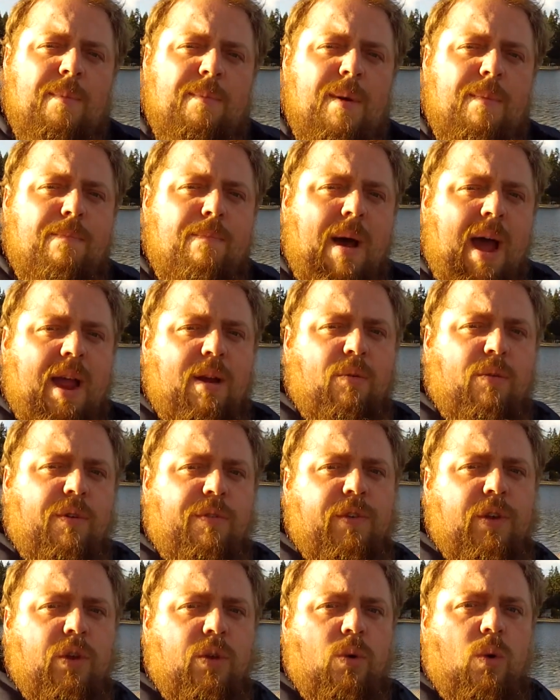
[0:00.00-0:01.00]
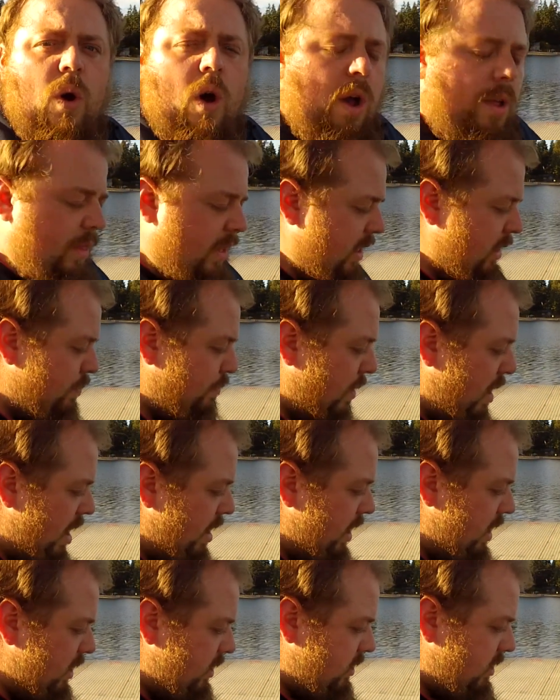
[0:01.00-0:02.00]
my review on these
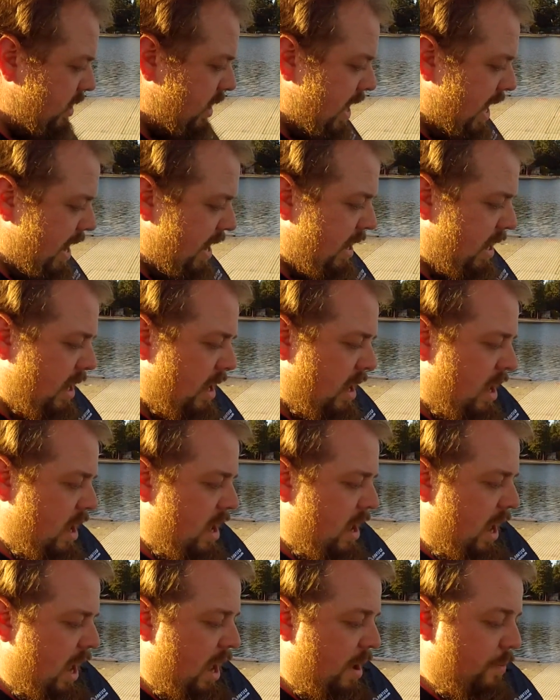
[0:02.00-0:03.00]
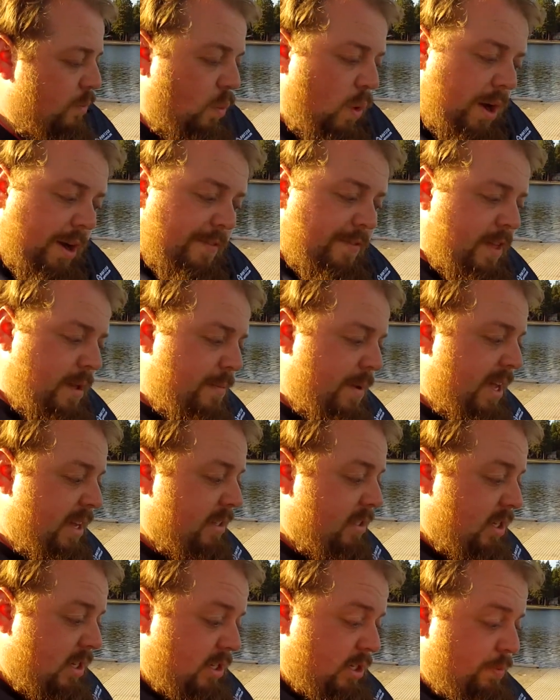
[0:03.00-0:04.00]
products that one of them
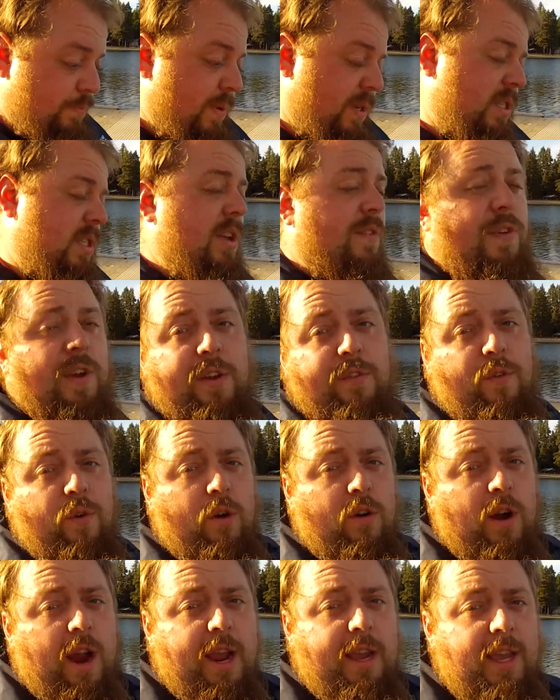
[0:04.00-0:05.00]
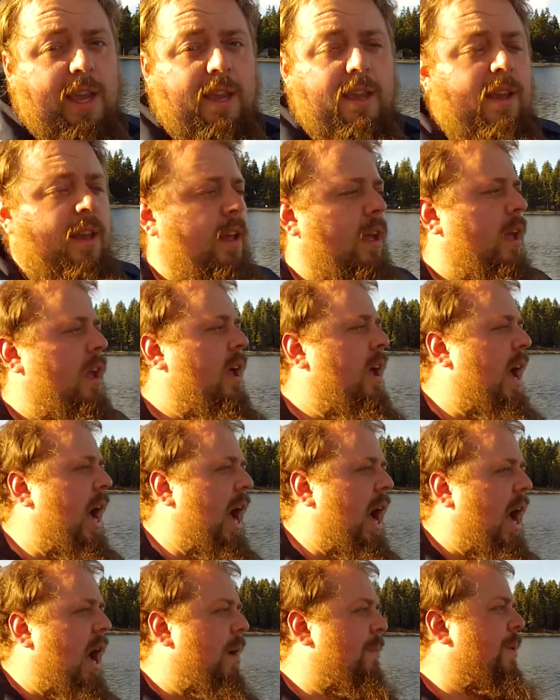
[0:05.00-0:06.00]
is specific for cranking.
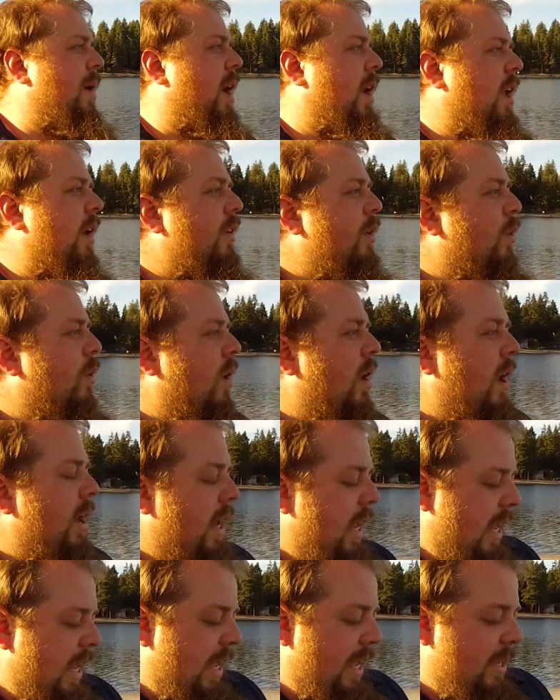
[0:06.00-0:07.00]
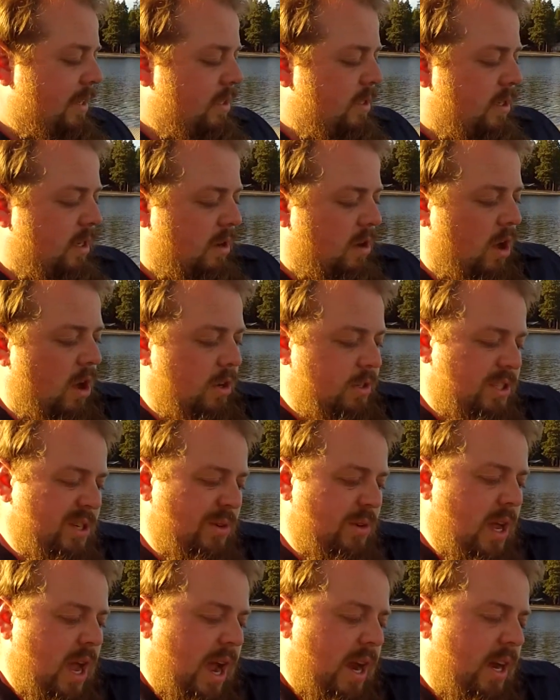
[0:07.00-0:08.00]
Another one is also
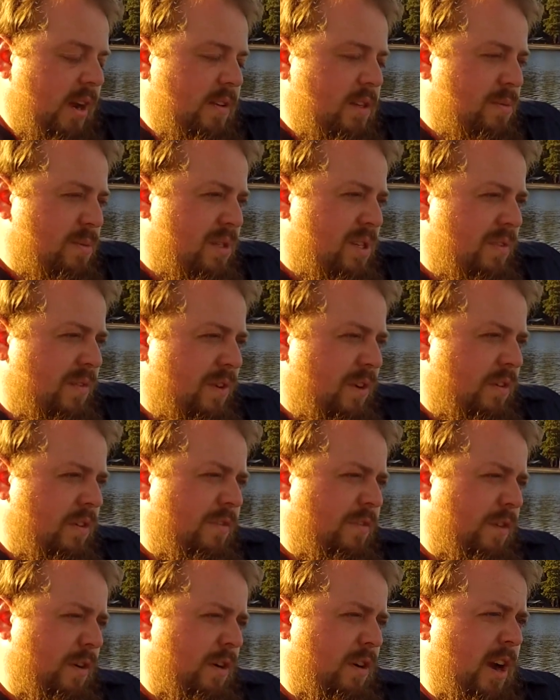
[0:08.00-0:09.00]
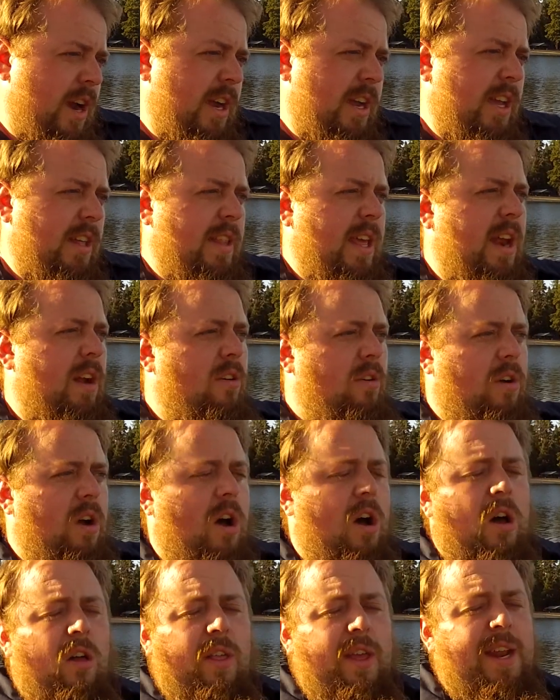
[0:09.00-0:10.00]
kind of specific for cranking. They don't
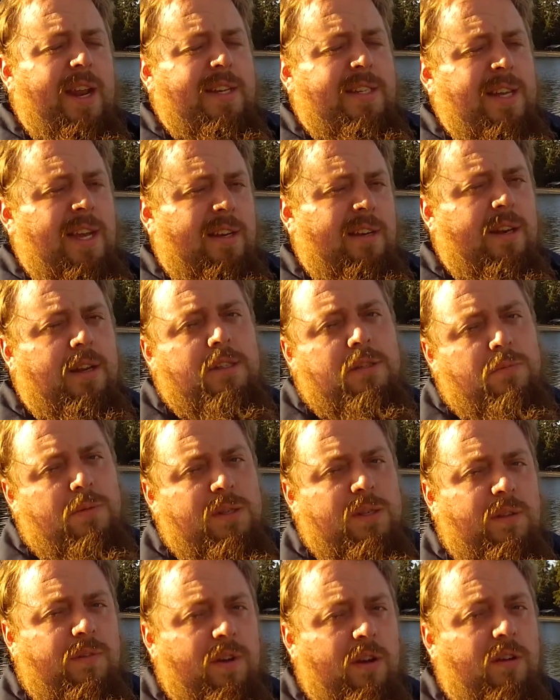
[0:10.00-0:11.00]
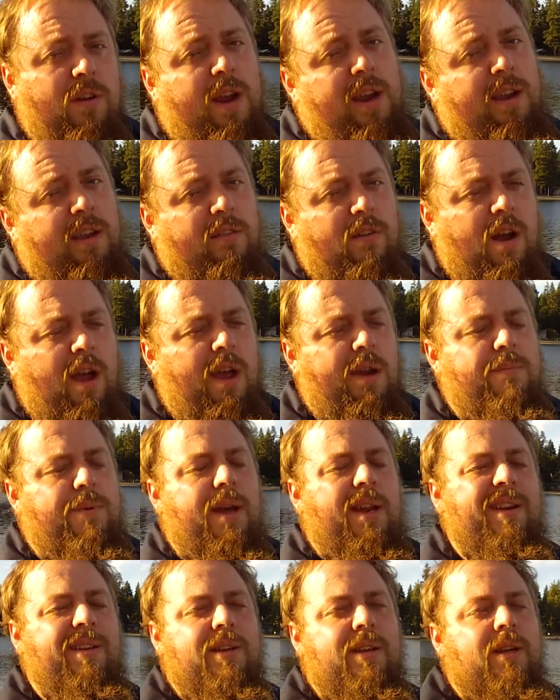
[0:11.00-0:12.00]
call it a technique specific cranking rod,
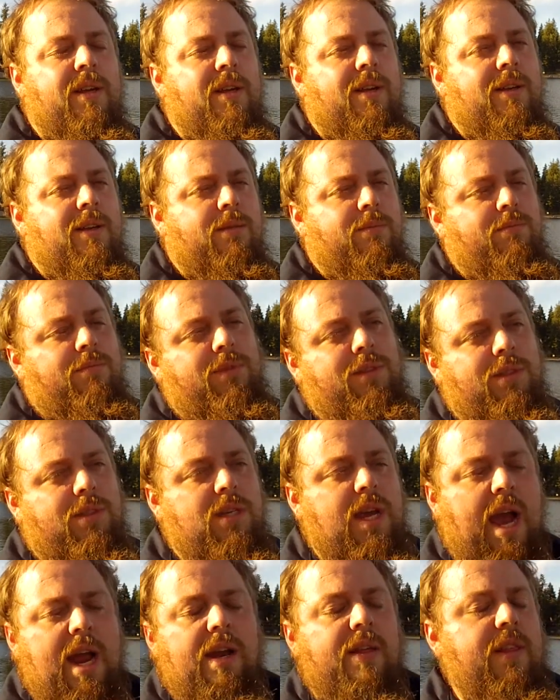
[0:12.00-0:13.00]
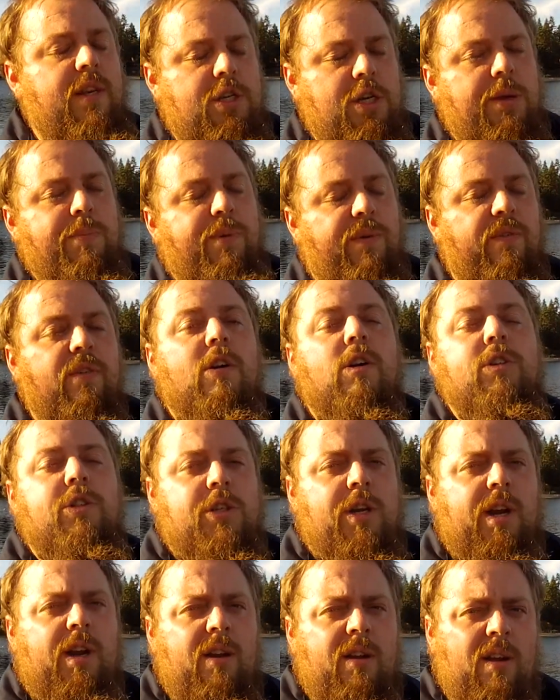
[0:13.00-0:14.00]
but it's kind of the cheaper
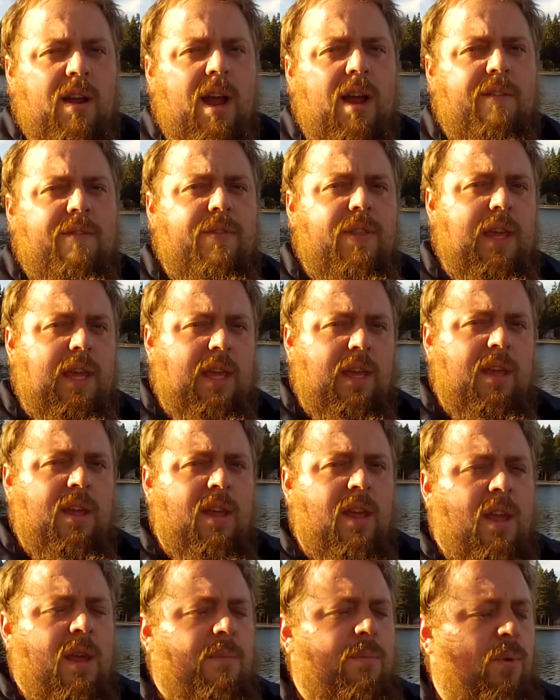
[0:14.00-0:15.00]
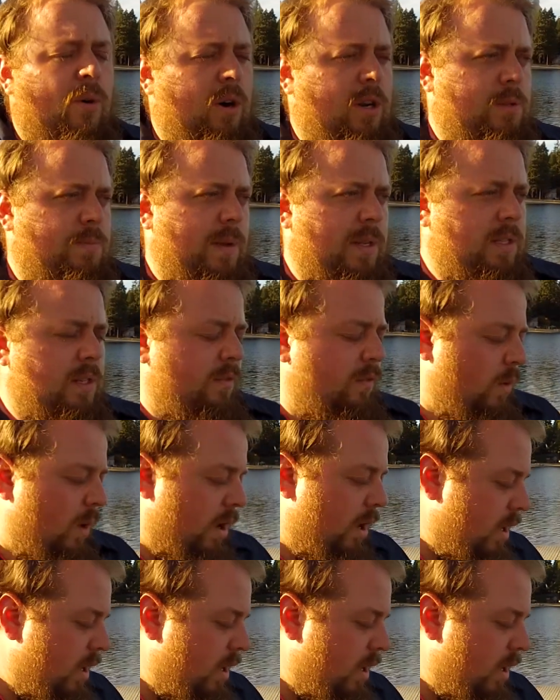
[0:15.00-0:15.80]
version of the more expensive one.